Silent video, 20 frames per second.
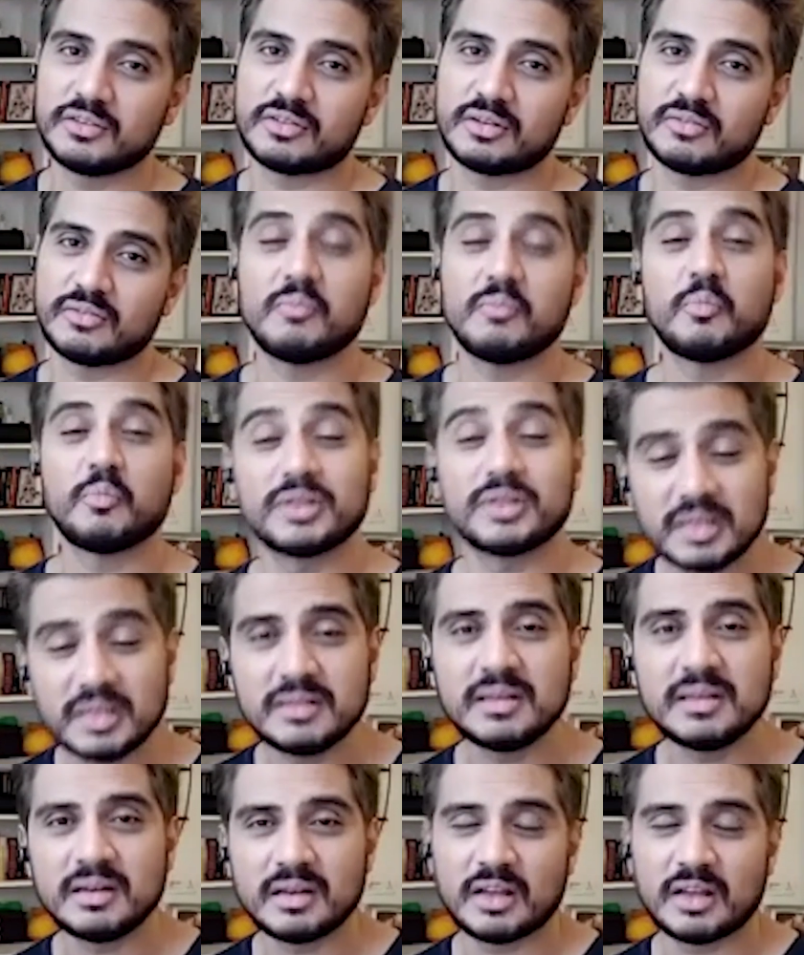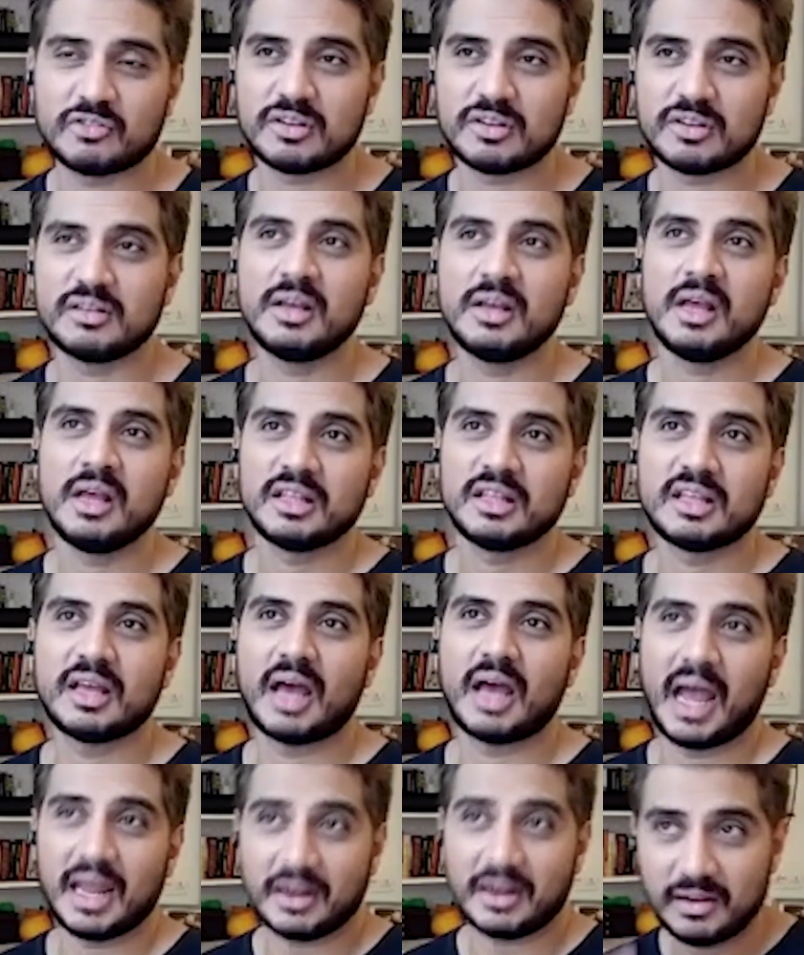From within the industries,
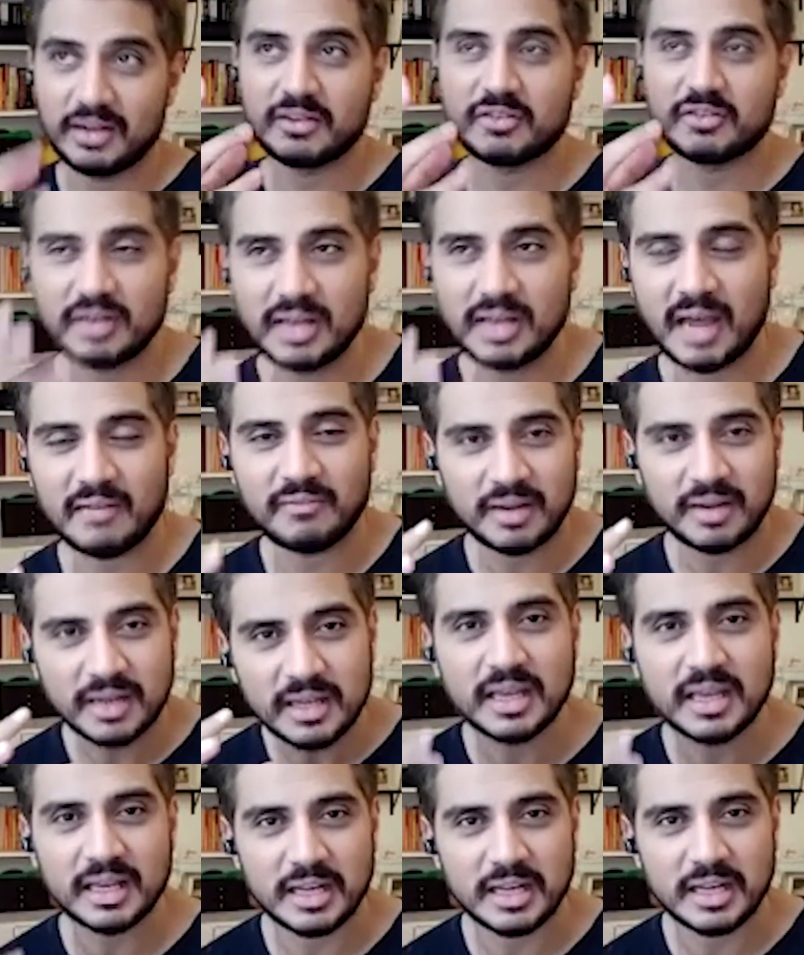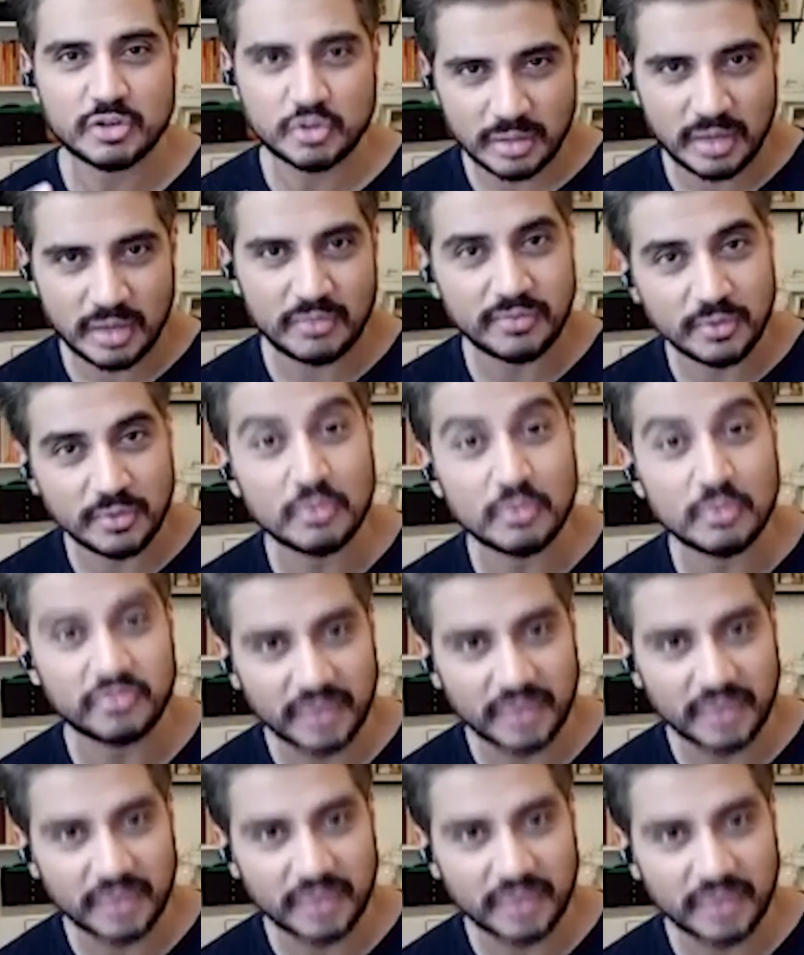I literally have very Guinness few
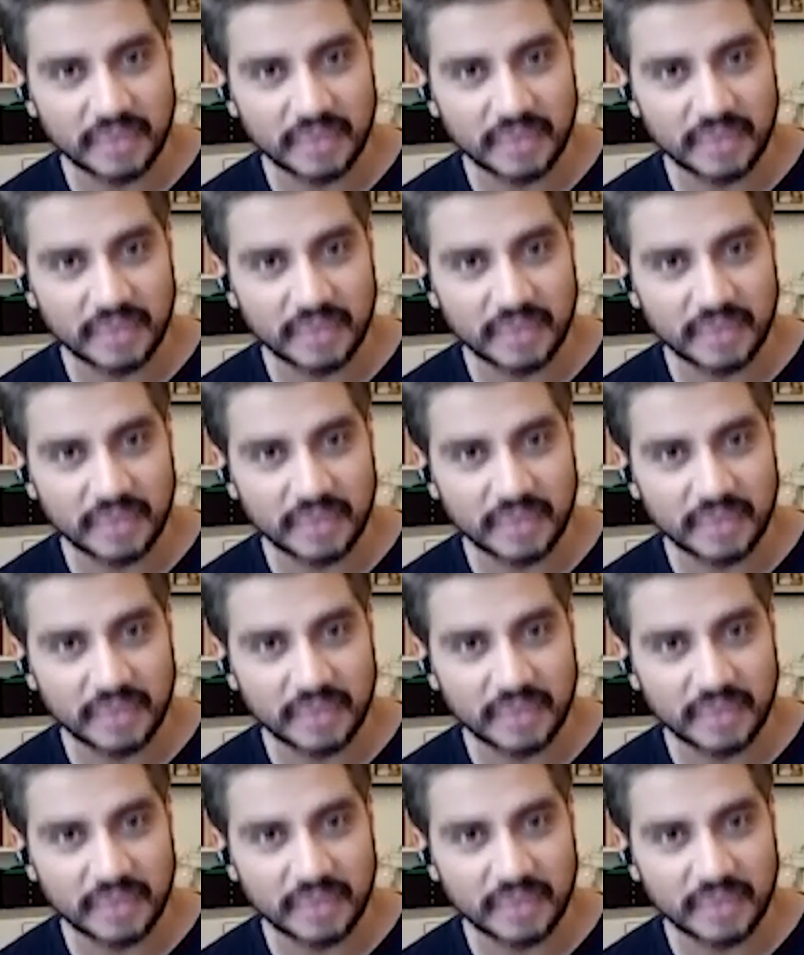friends.